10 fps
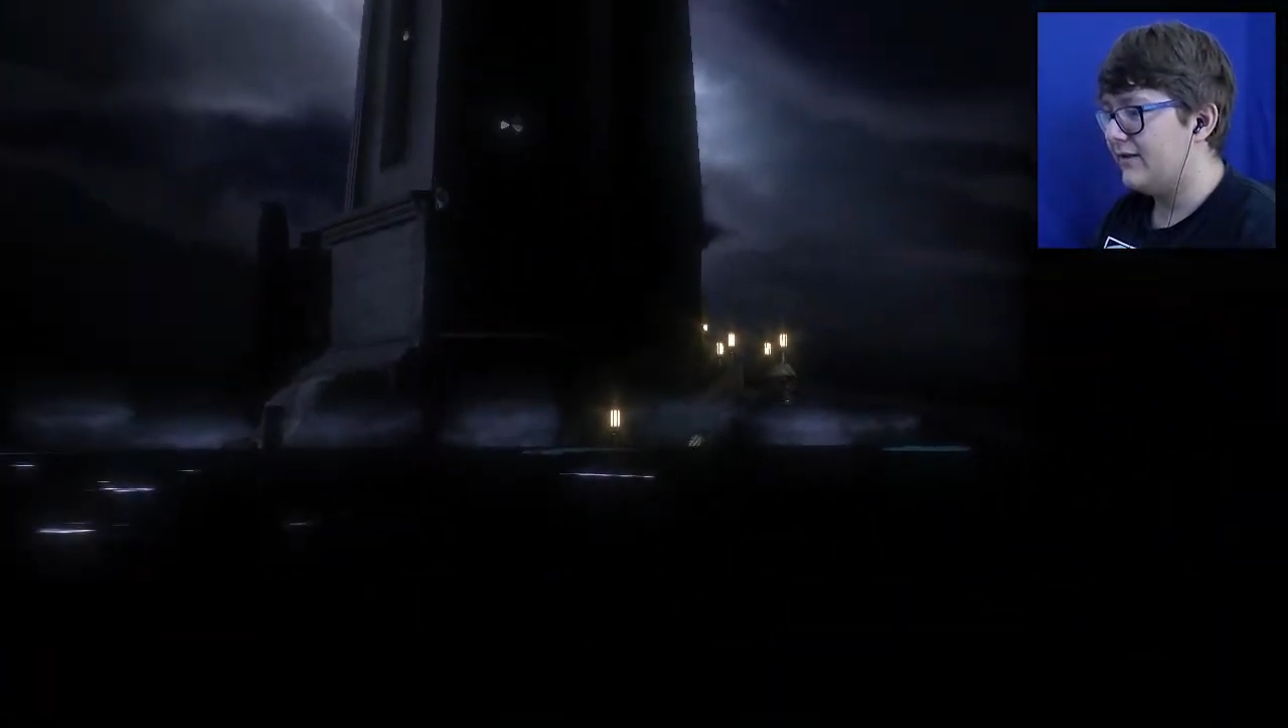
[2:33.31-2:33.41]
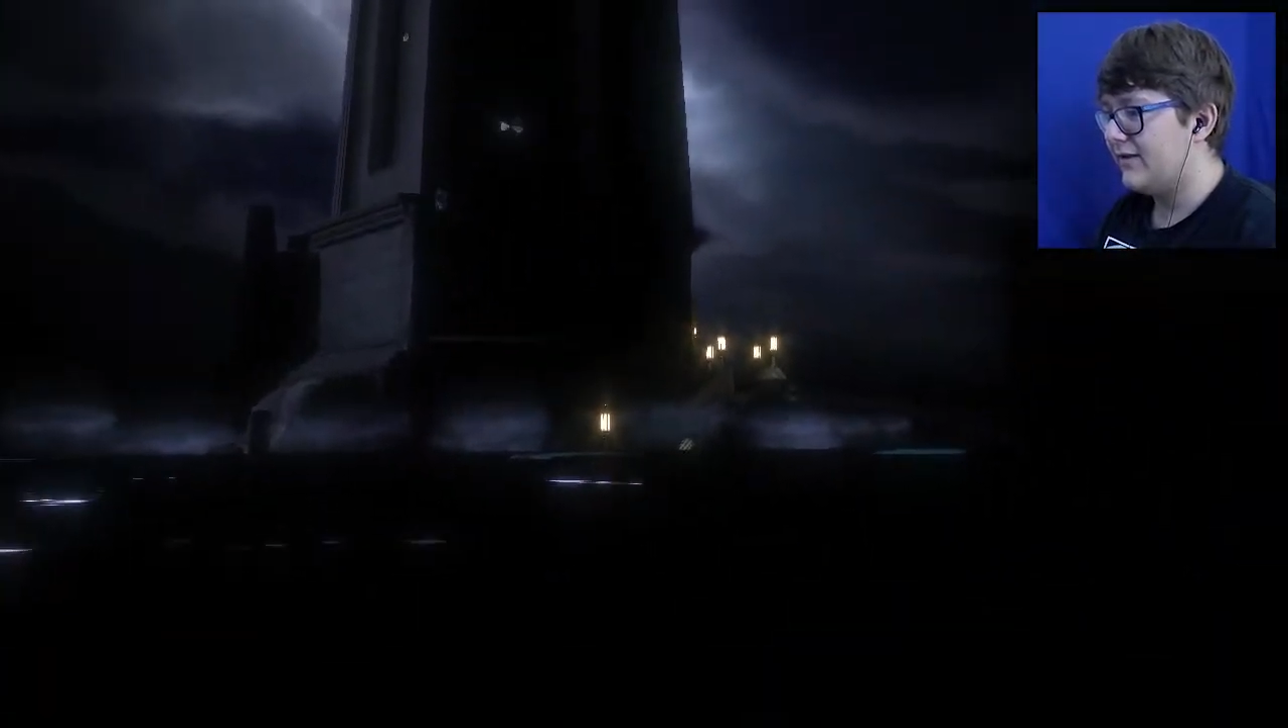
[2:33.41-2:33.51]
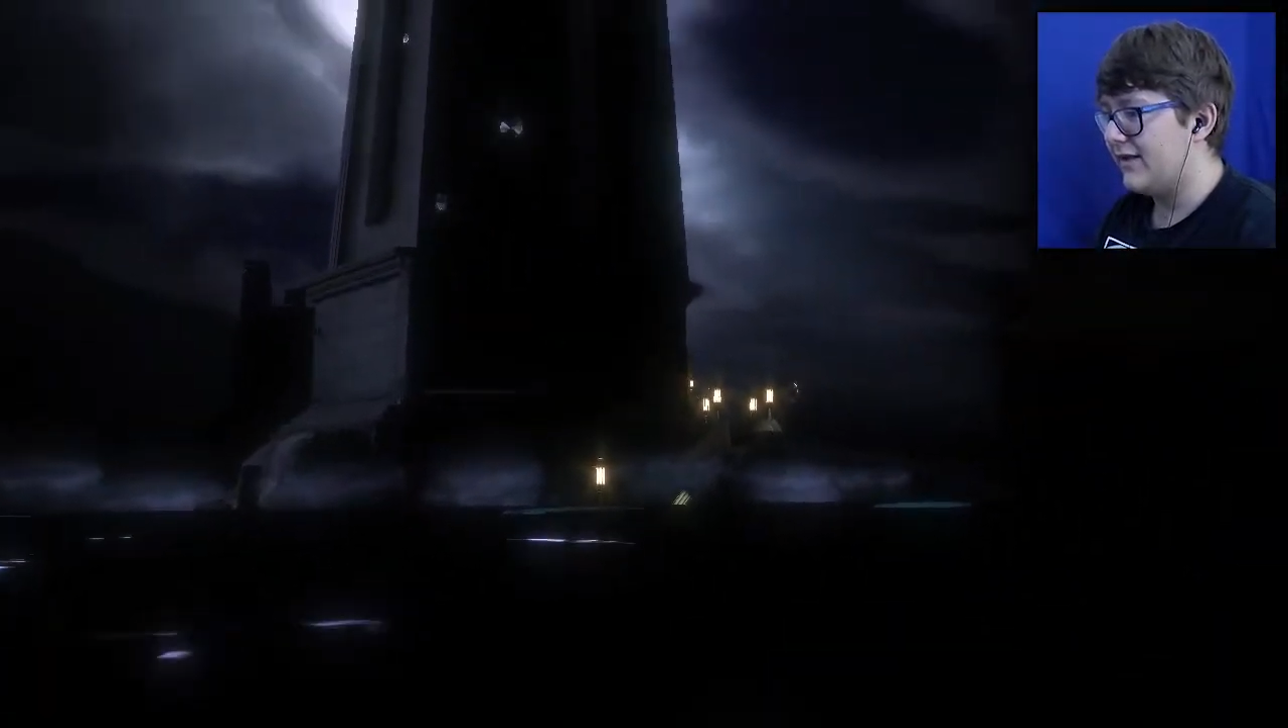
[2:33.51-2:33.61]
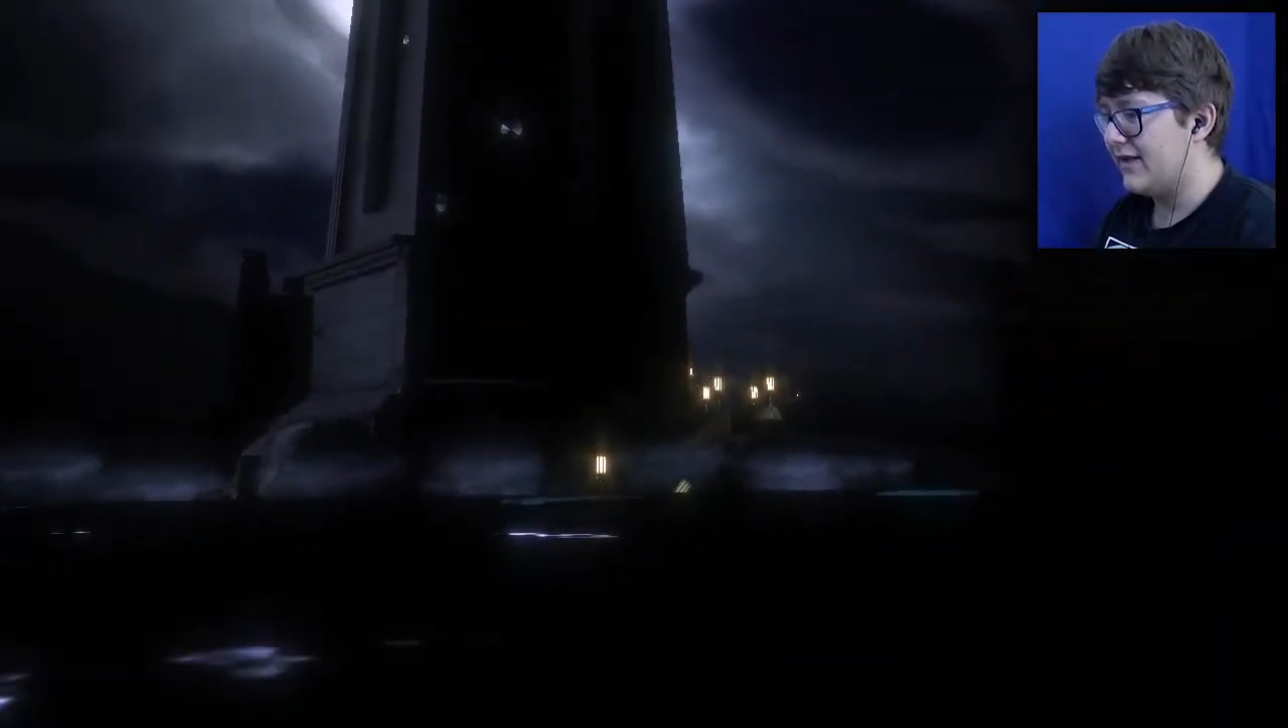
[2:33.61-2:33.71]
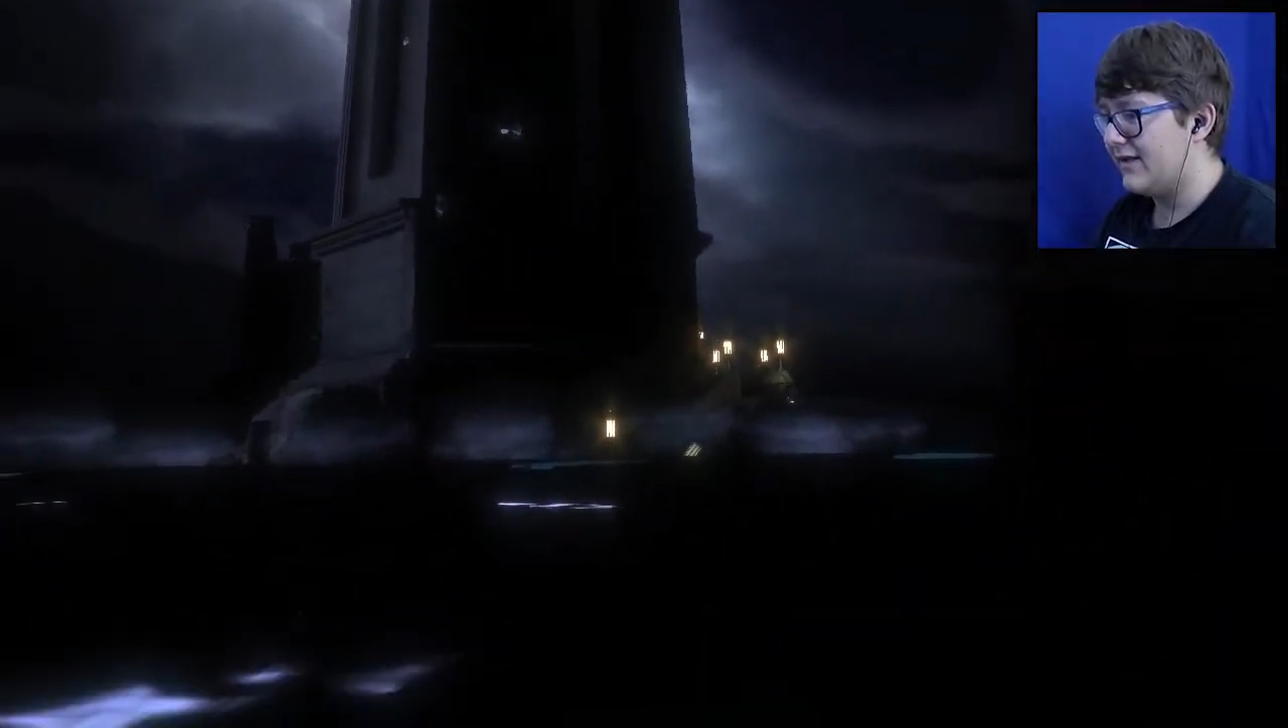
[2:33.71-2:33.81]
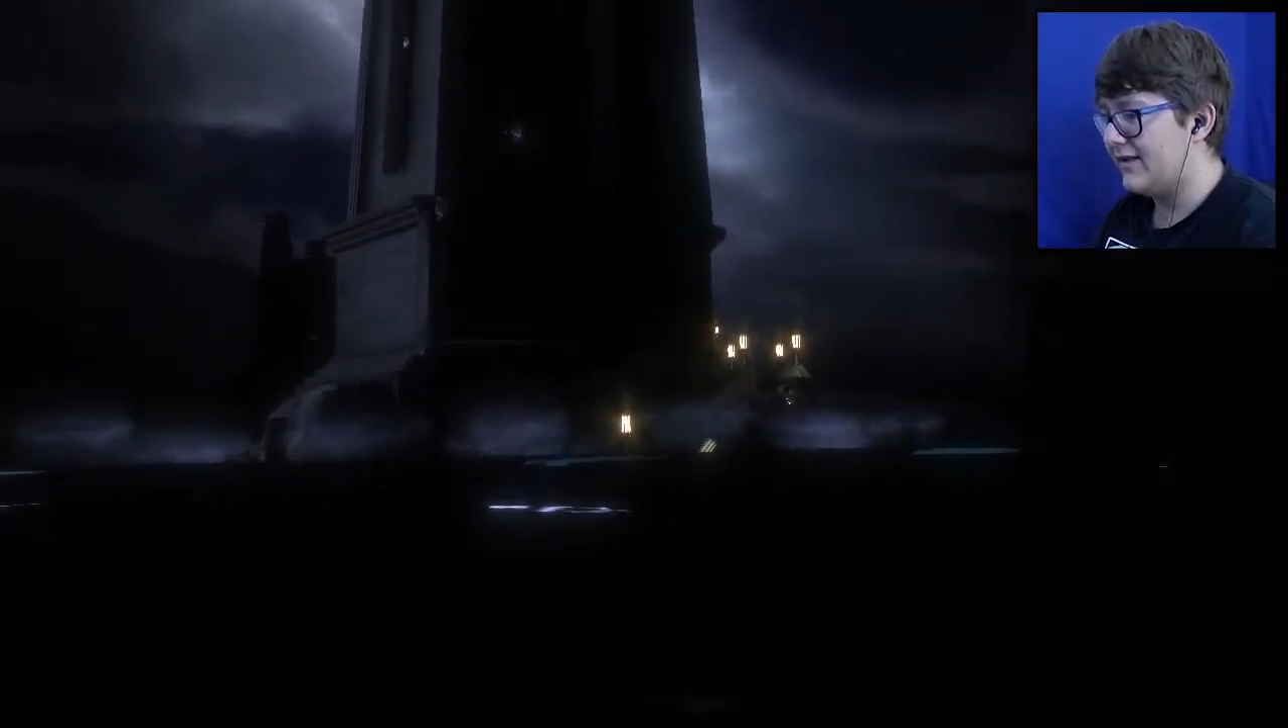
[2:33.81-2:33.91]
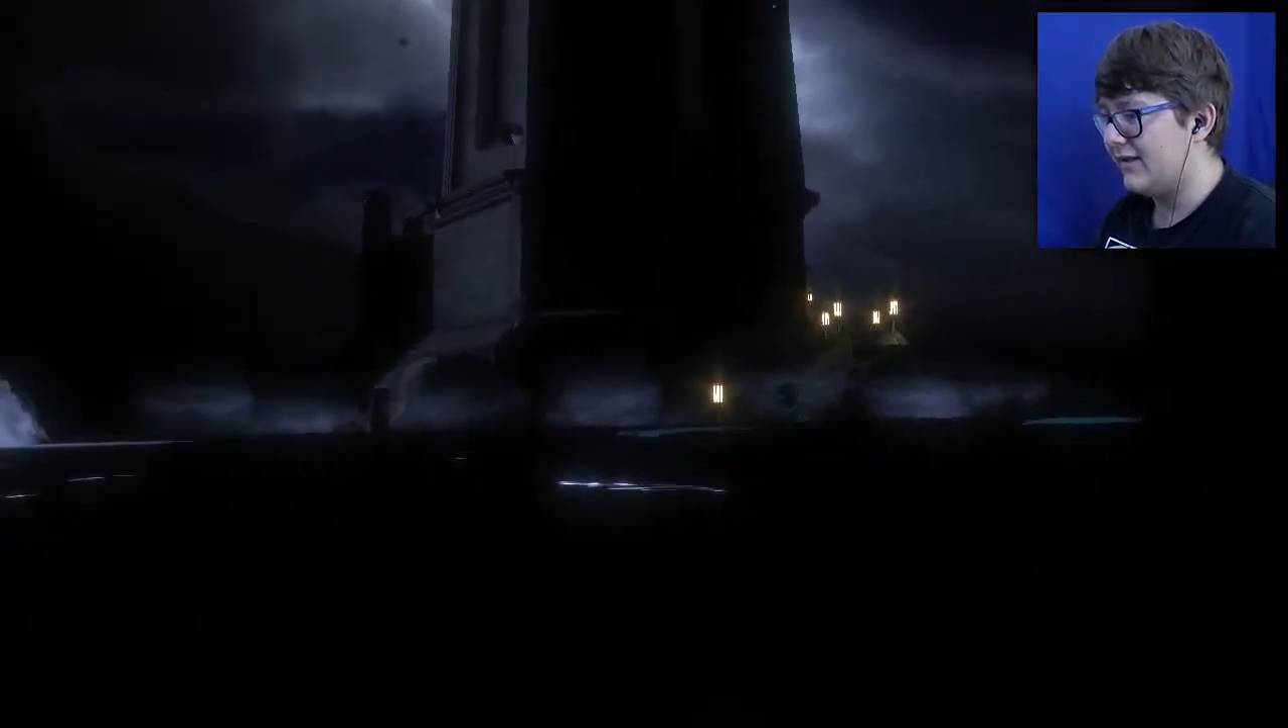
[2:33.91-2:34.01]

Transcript: To this